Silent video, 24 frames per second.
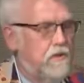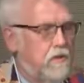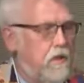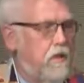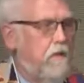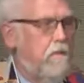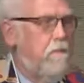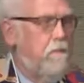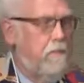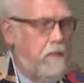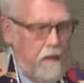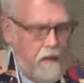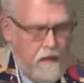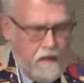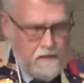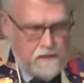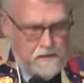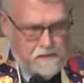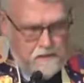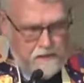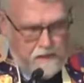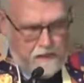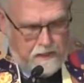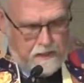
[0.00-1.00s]

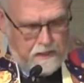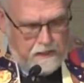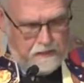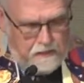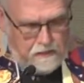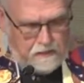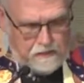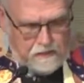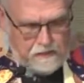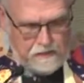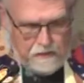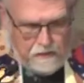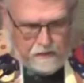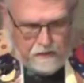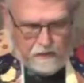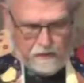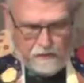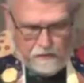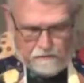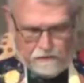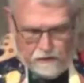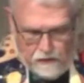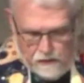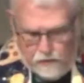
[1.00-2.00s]
chimpanzees,
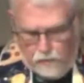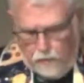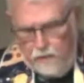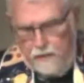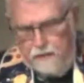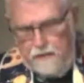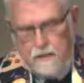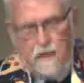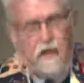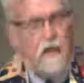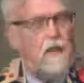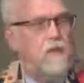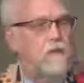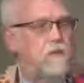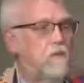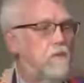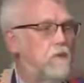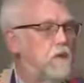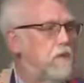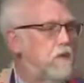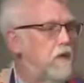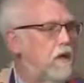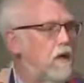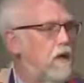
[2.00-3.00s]
vaquitas,
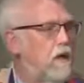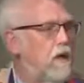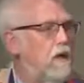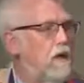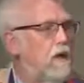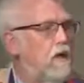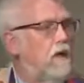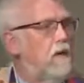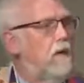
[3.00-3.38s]
which are